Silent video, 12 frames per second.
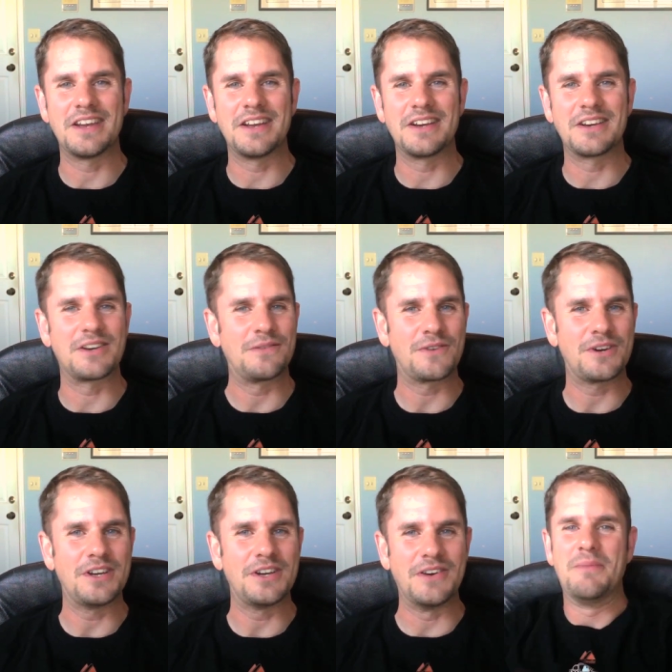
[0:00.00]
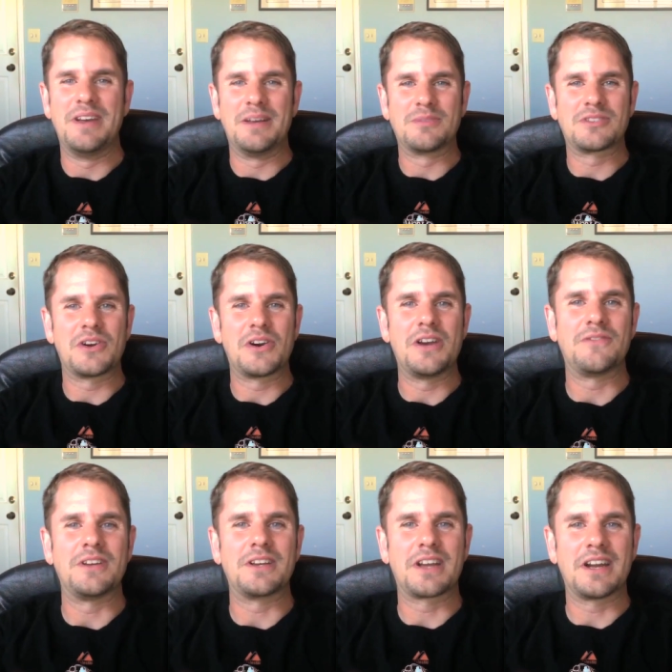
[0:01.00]
then good for you. And I'm sorry
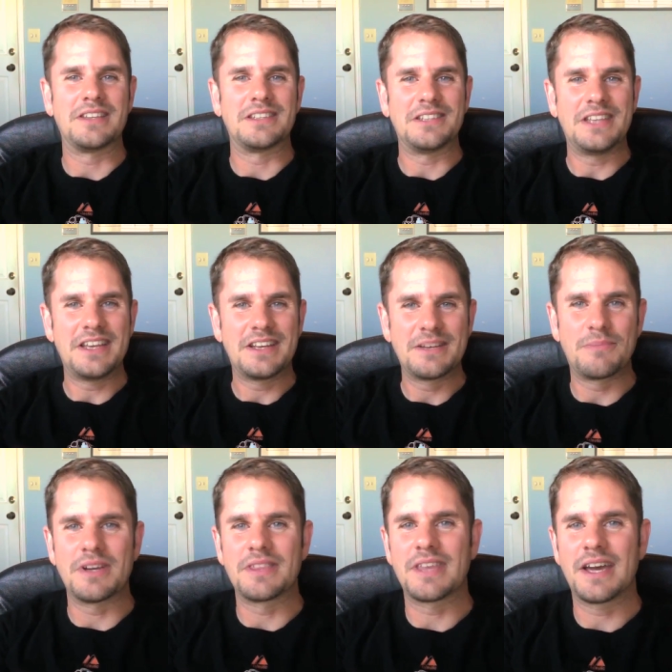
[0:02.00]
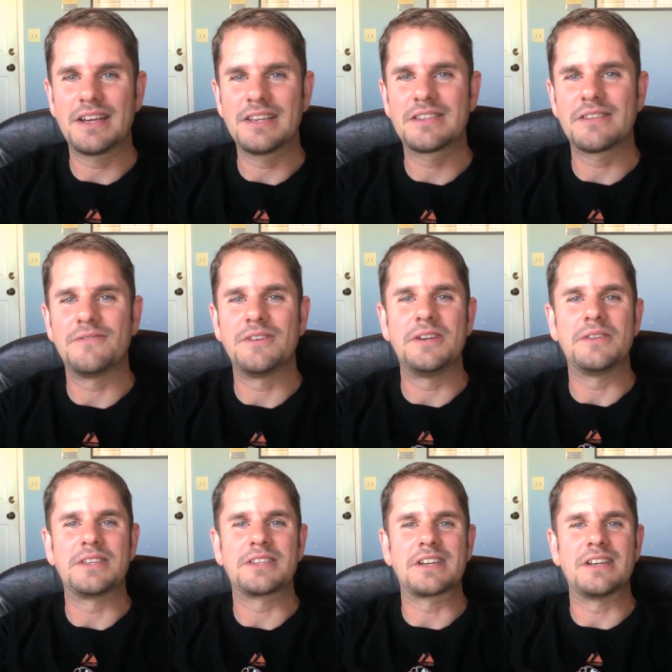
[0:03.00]
if it got deleted, but that is the video
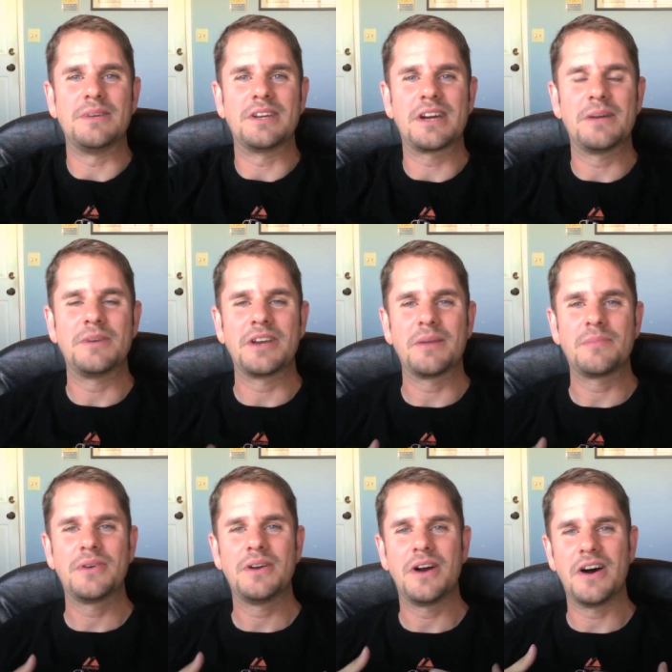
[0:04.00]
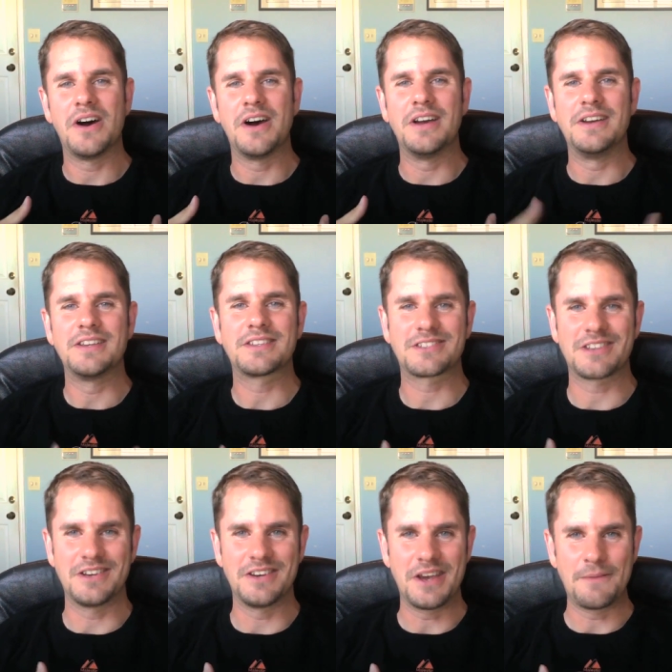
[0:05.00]
that's going to be coming up on
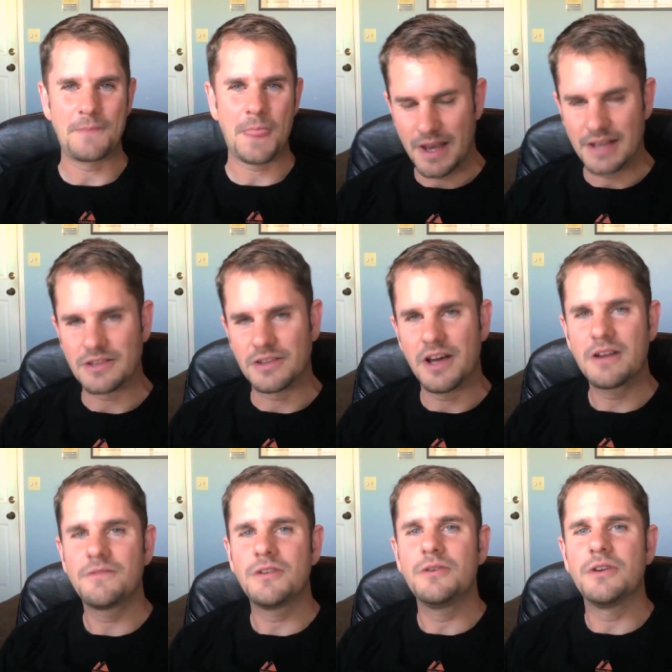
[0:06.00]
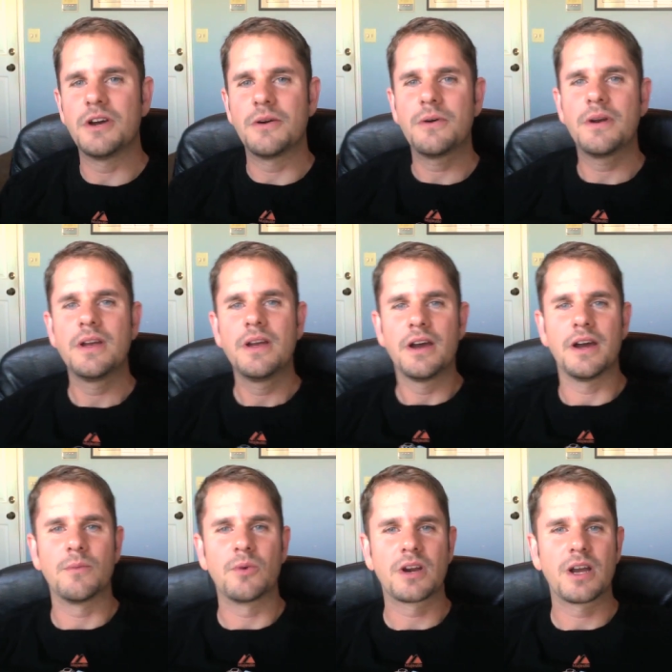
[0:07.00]
Sunday. As a lot of you know,
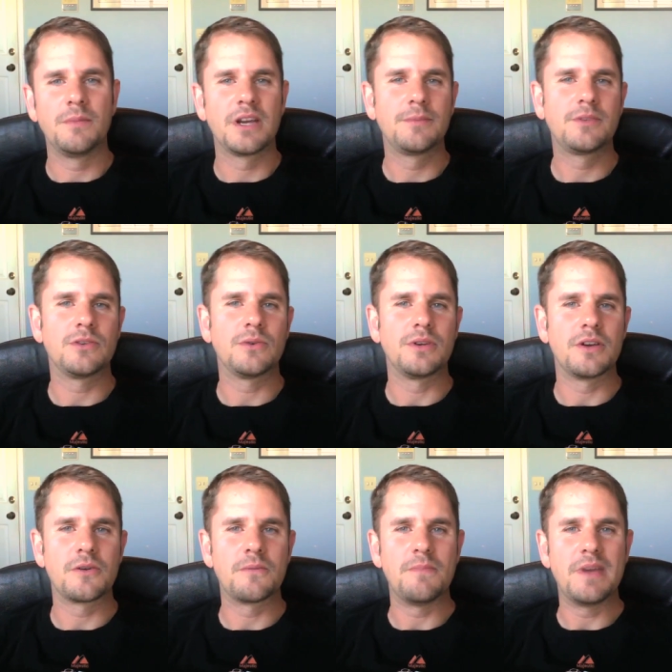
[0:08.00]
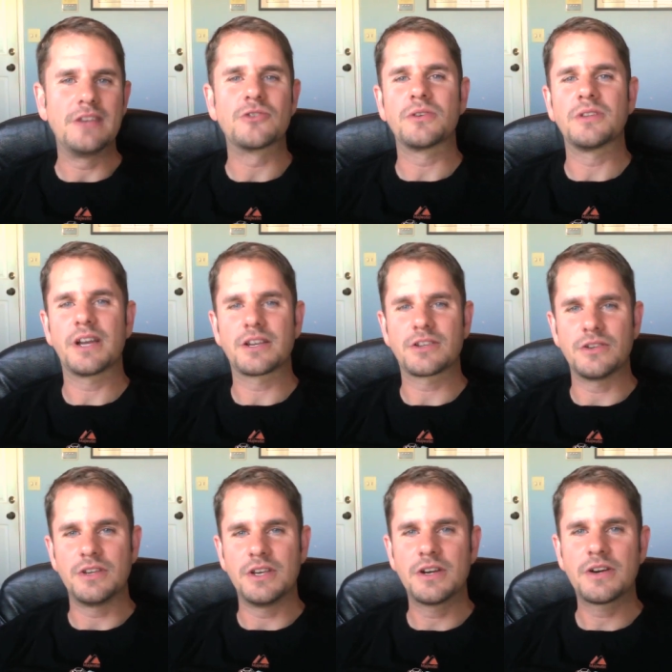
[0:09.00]
um, we're coming up to another major
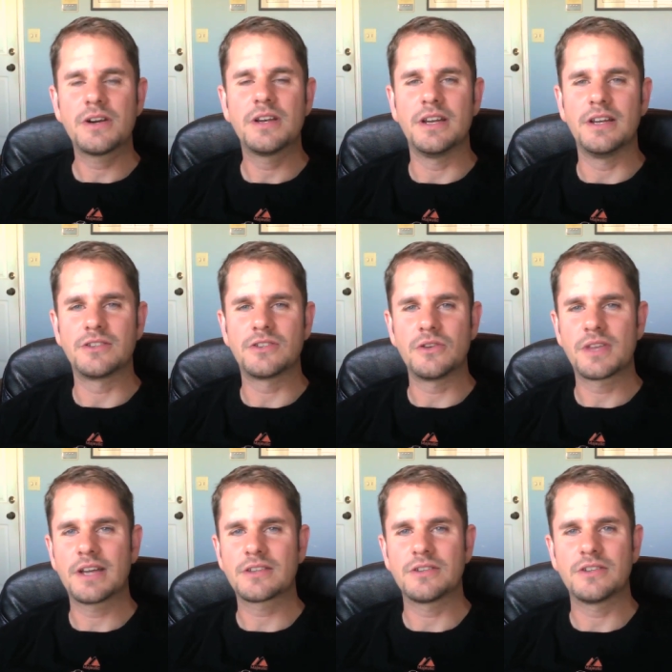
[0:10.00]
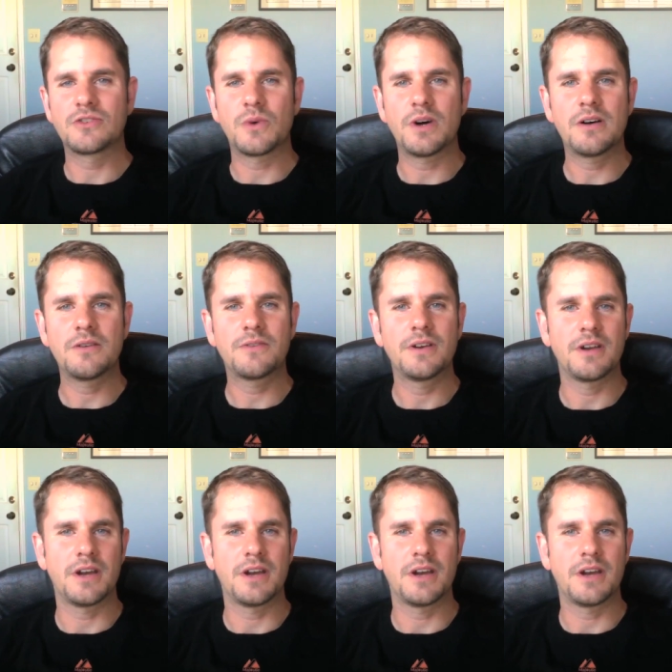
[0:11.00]
election year. It's 2012.